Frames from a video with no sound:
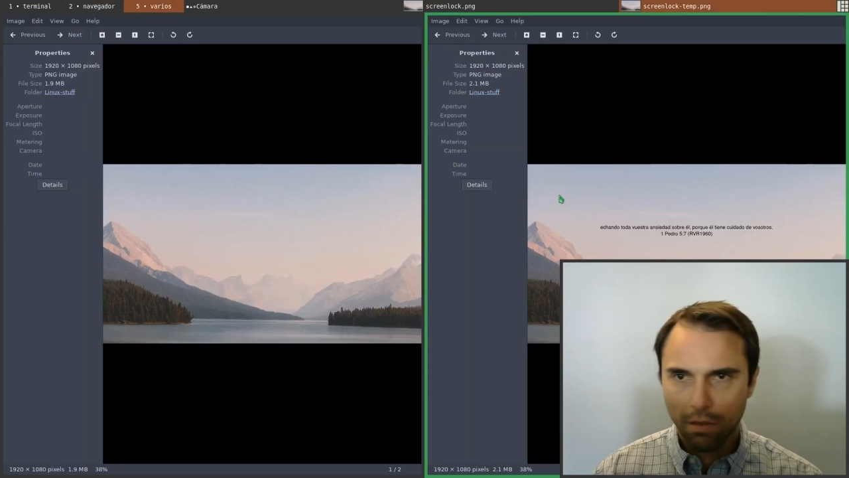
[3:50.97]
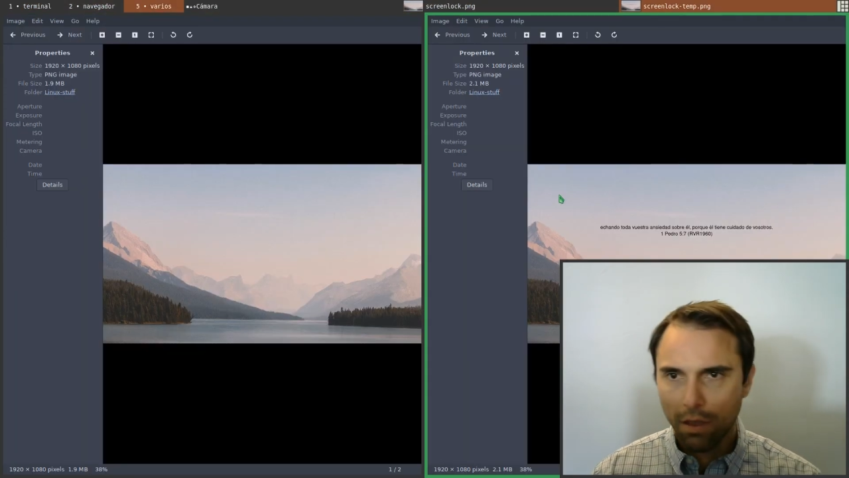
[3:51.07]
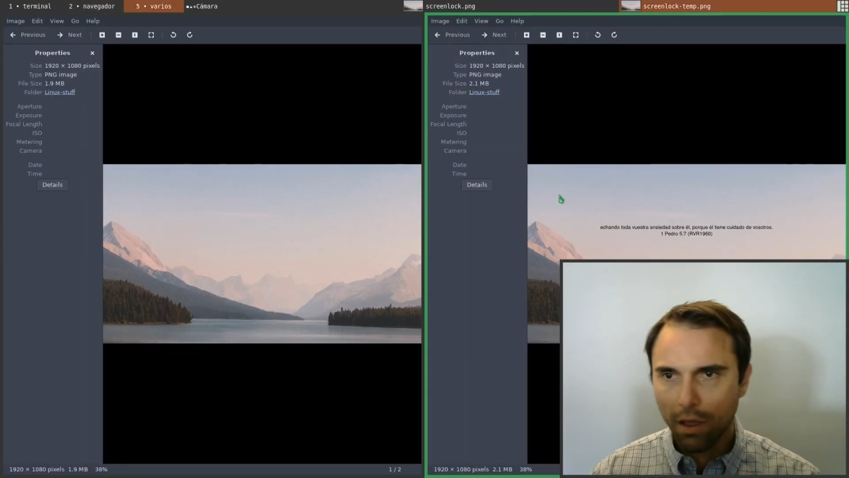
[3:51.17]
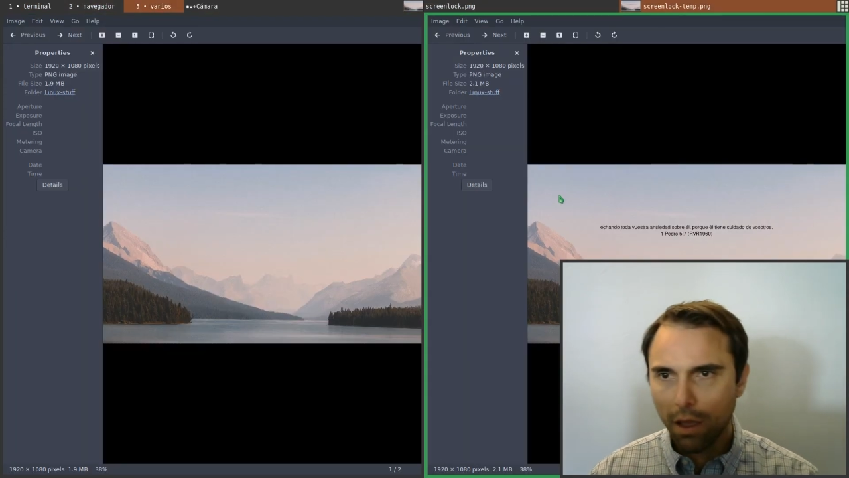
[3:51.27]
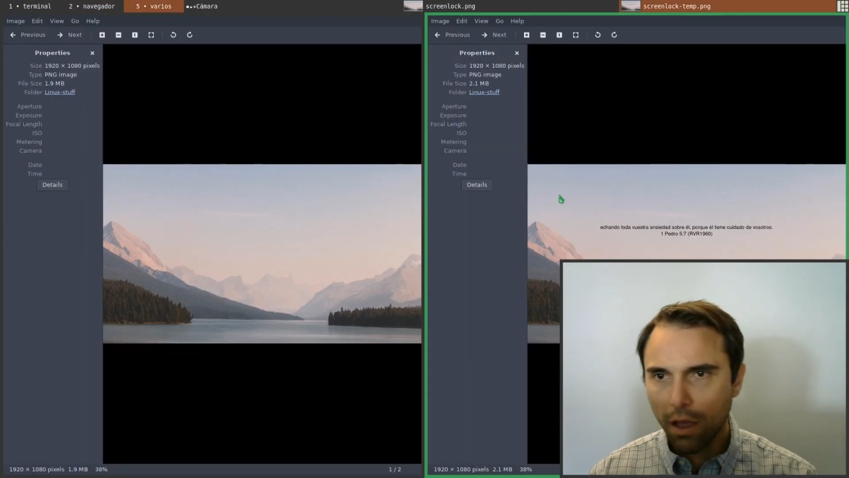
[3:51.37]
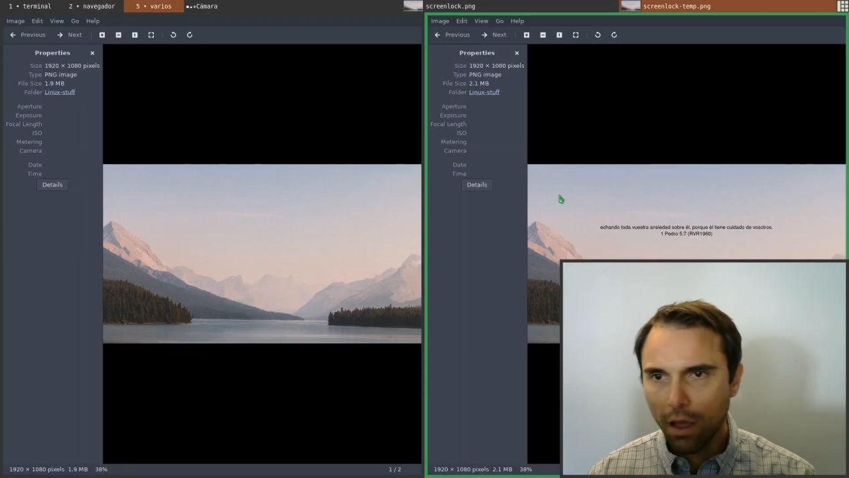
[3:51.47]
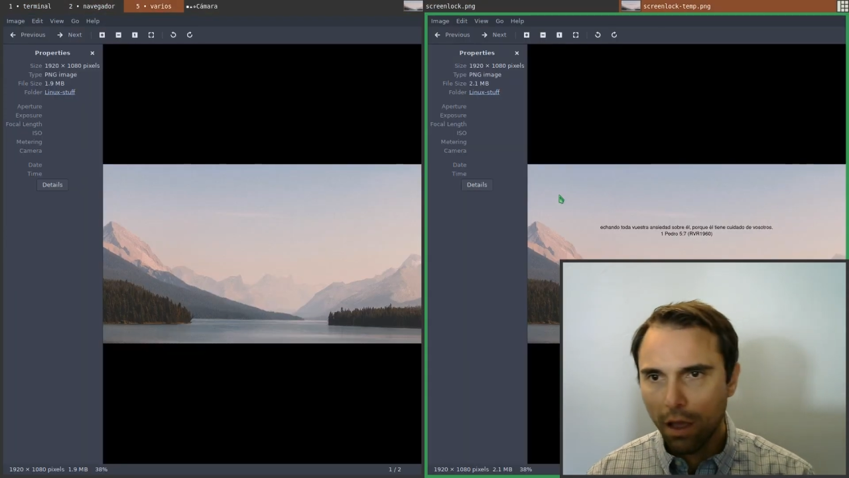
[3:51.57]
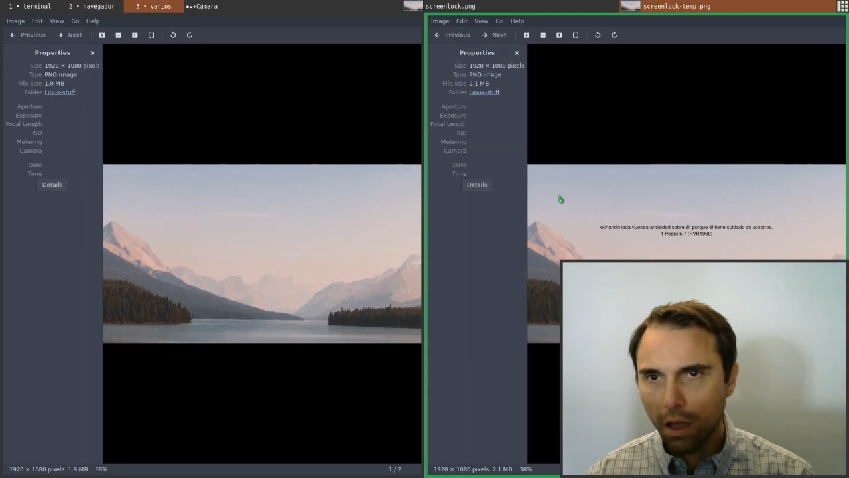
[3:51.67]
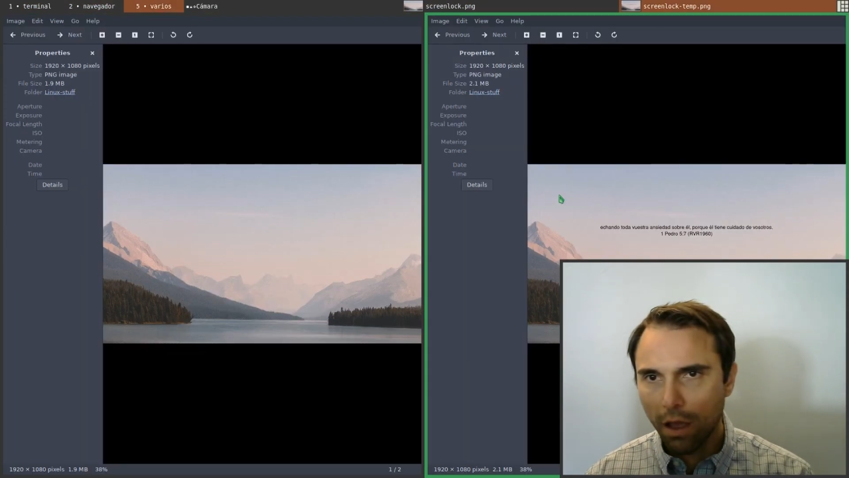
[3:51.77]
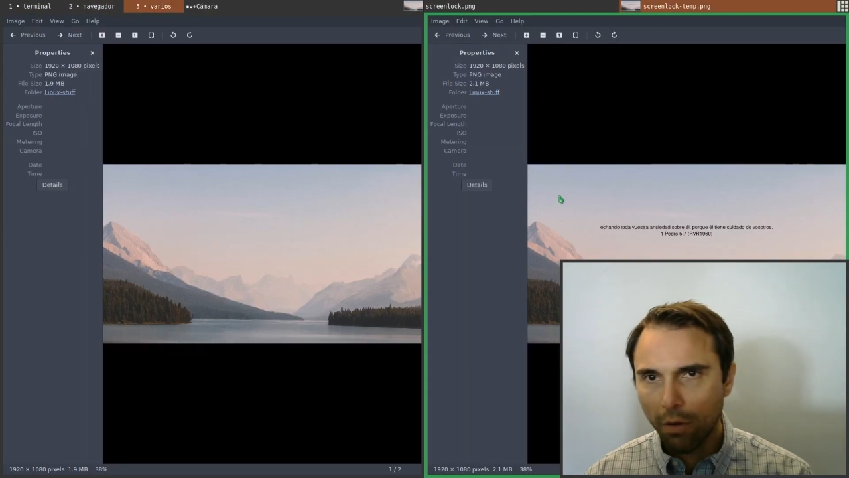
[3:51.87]

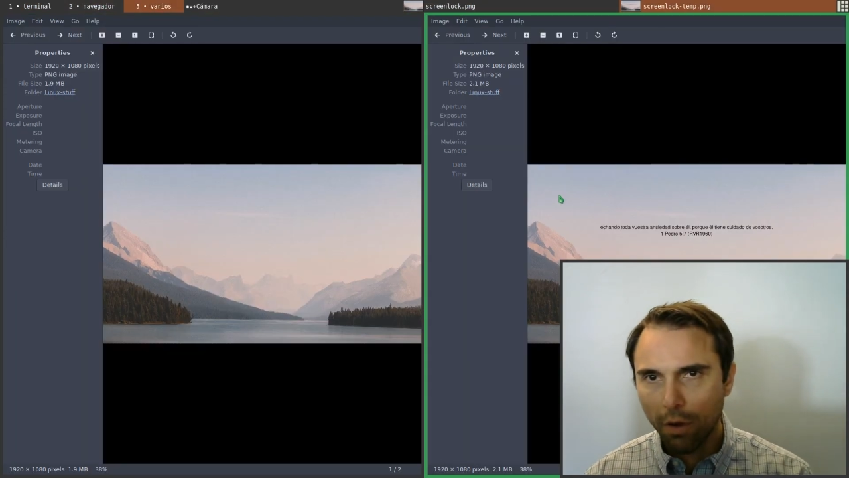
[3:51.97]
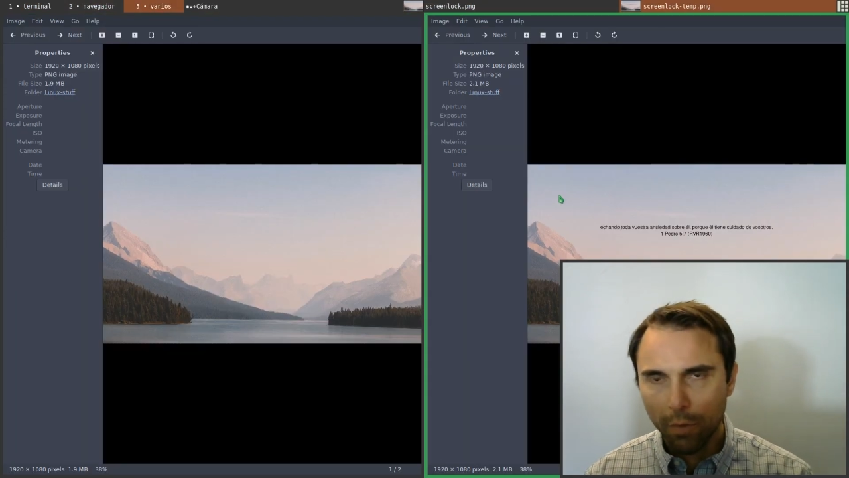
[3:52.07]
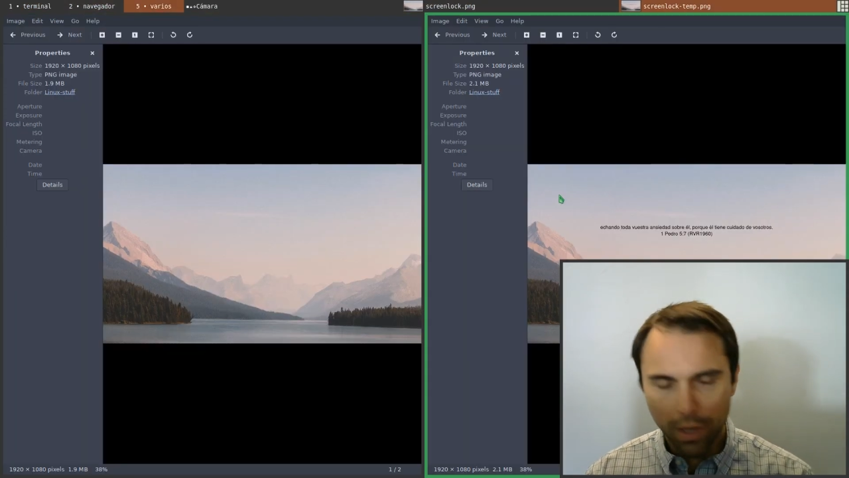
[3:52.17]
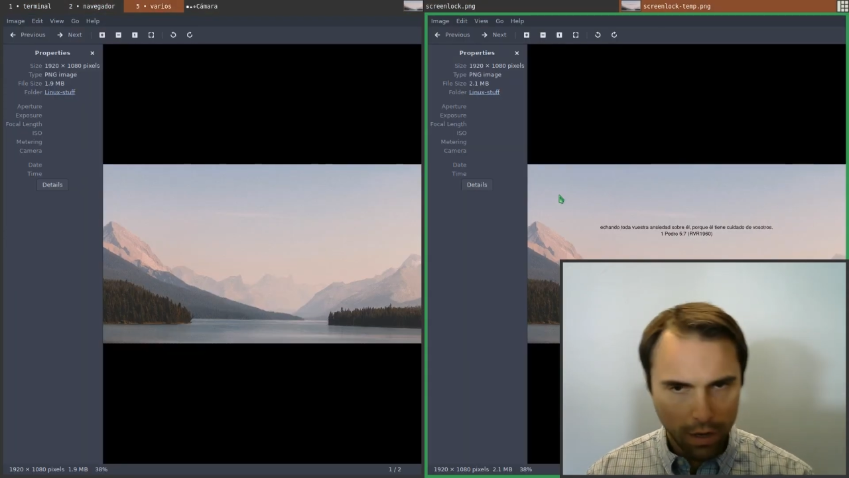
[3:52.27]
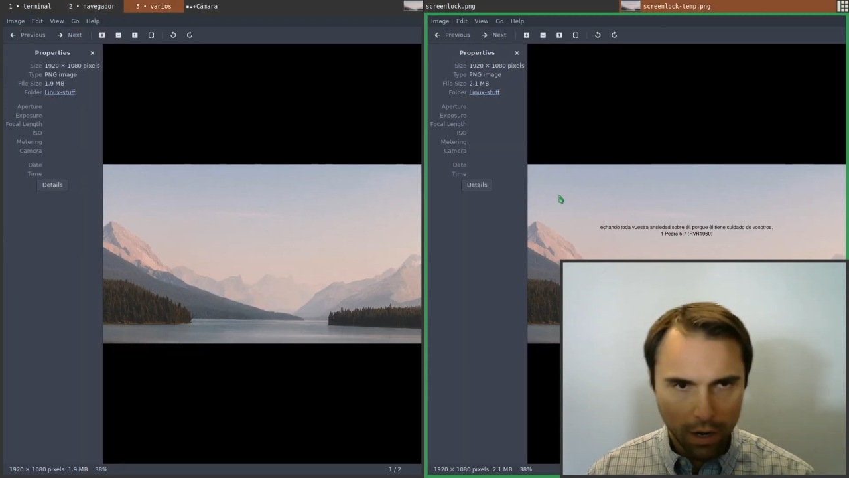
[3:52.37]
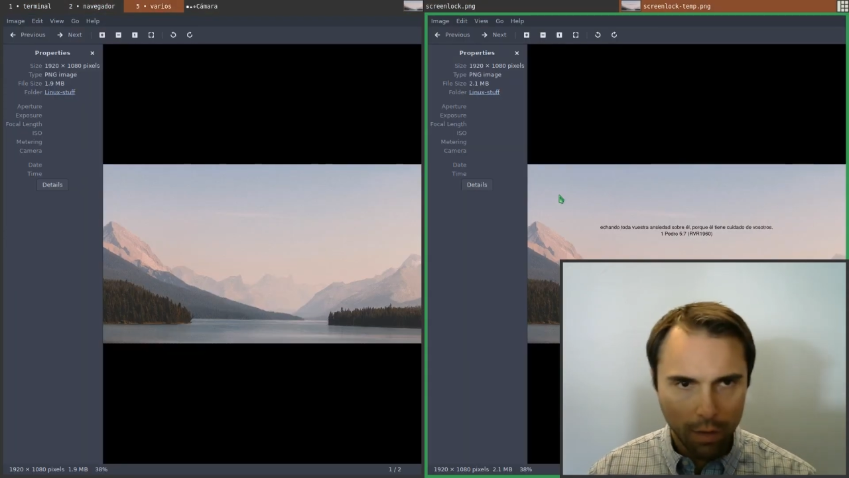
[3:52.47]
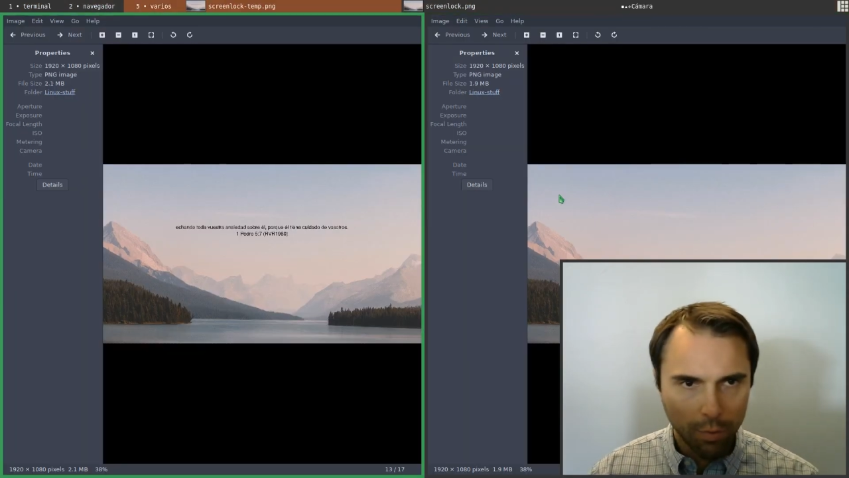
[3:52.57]
what we end up